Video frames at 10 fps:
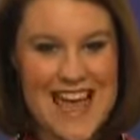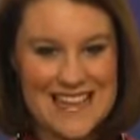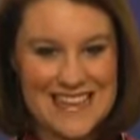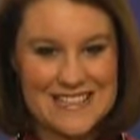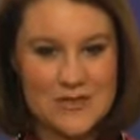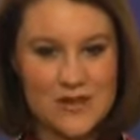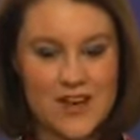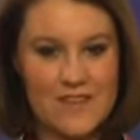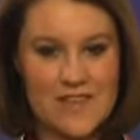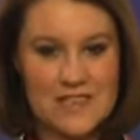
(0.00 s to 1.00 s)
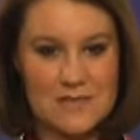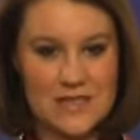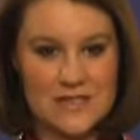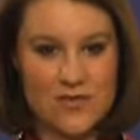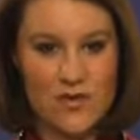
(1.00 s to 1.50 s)
Let's see what all of this
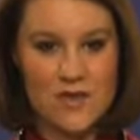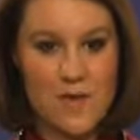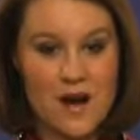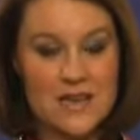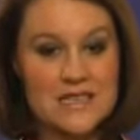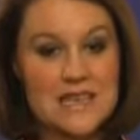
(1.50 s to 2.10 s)
means for the market.